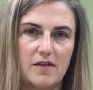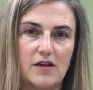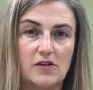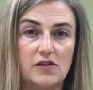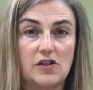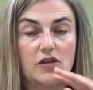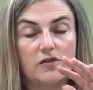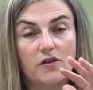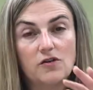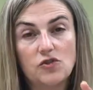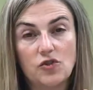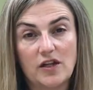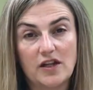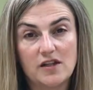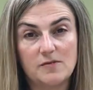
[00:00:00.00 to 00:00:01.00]
There's the
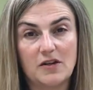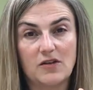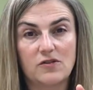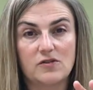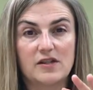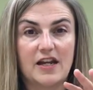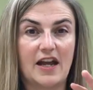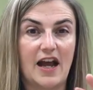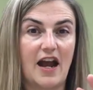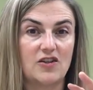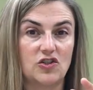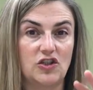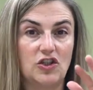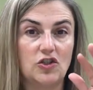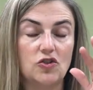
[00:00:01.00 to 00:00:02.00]
neurotransmitters that
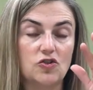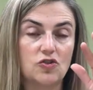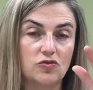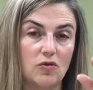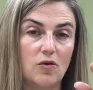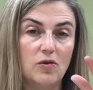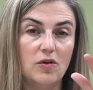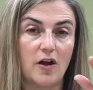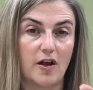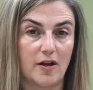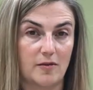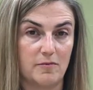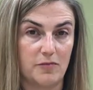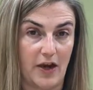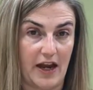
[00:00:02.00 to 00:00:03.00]
actually control
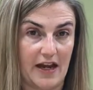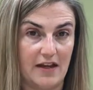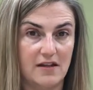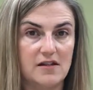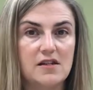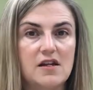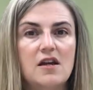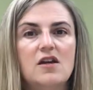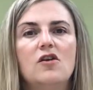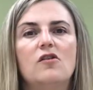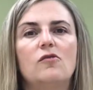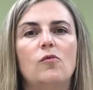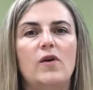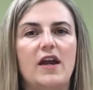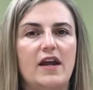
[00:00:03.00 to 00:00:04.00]
our brains,
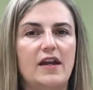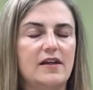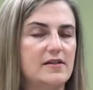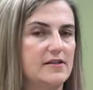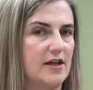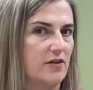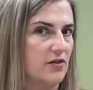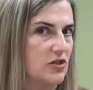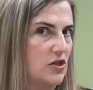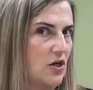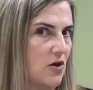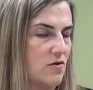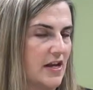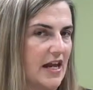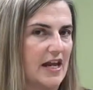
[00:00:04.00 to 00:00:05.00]
like
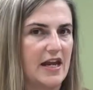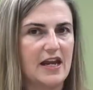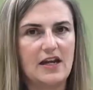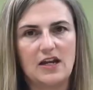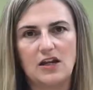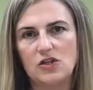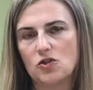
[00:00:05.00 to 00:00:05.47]
serotonin,